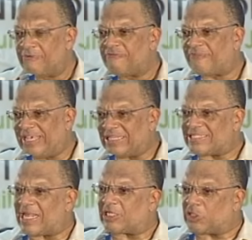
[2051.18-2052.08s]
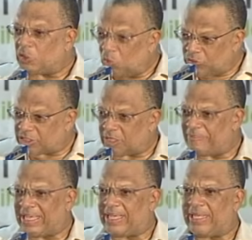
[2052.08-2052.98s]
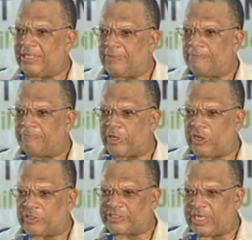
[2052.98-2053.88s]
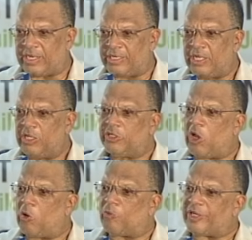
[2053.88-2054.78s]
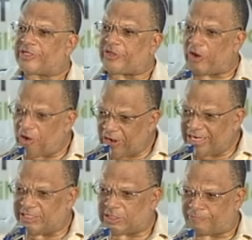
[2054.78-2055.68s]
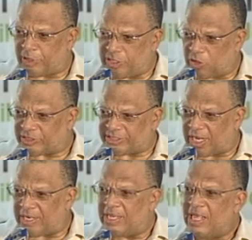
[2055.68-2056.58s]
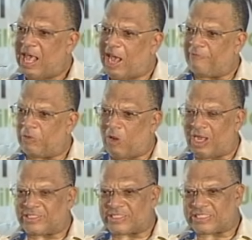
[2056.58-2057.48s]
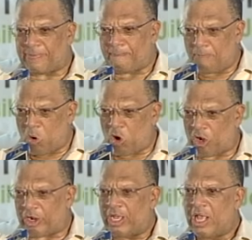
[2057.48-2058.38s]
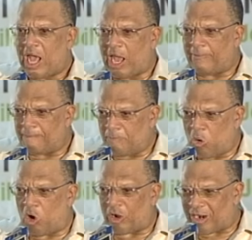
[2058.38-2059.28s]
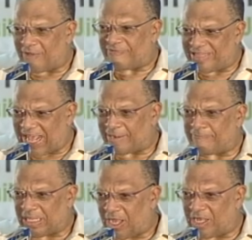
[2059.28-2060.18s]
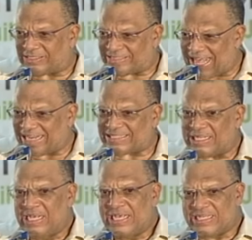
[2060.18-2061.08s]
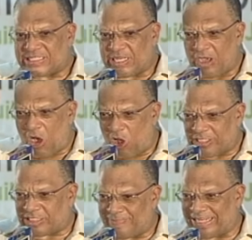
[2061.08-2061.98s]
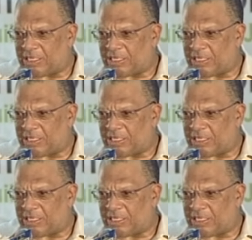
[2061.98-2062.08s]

Fields that used to be in production now returning to production, and we want to see more and more of that, because that is the ultimate